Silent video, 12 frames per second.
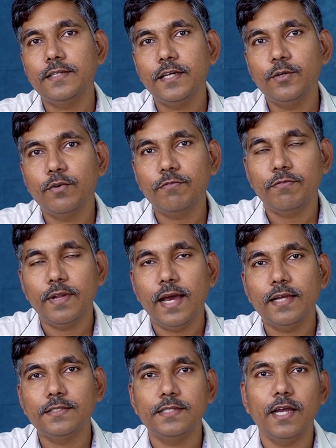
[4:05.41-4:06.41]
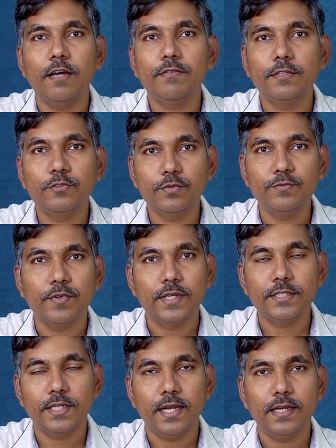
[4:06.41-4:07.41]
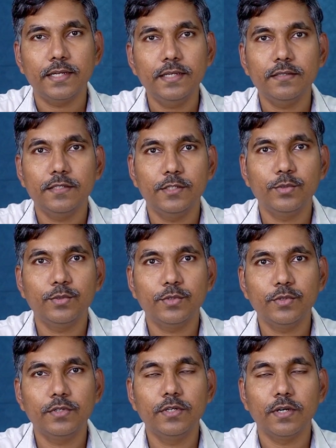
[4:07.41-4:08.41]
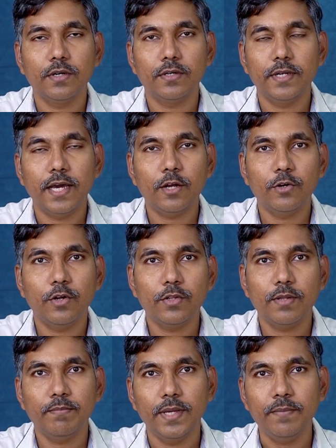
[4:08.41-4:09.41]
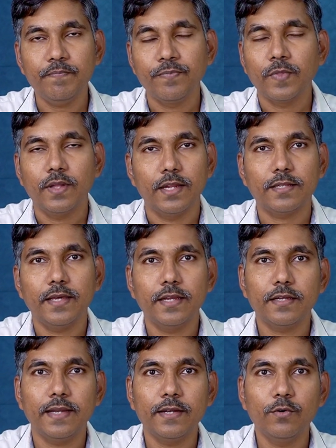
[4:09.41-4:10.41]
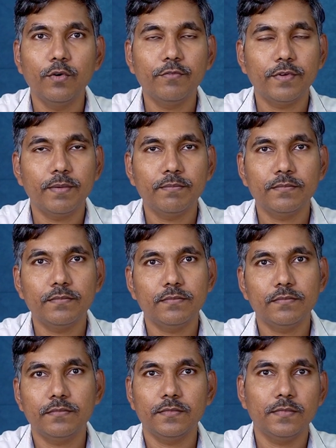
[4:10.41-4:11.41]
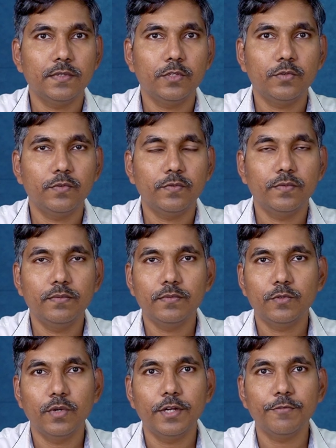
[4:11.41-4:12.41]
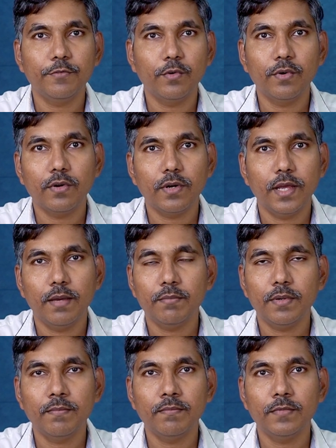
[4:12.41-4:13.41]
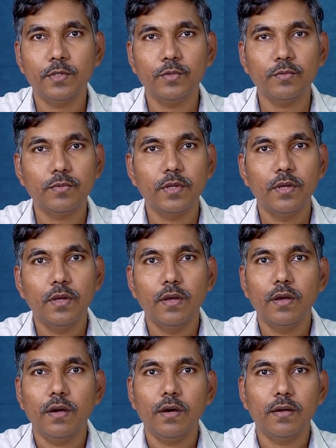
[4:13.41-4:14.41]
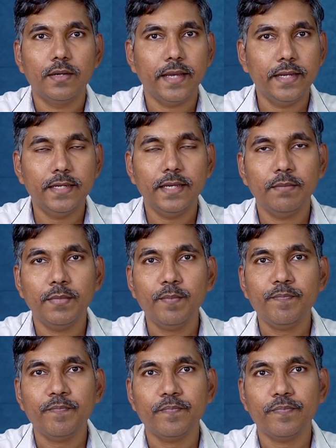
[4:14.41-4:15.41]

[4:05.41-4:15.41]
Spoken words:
say your flash have a zoom functionality. You could narrow down the beam. Let's say it can go from 24 mm to 90 mm.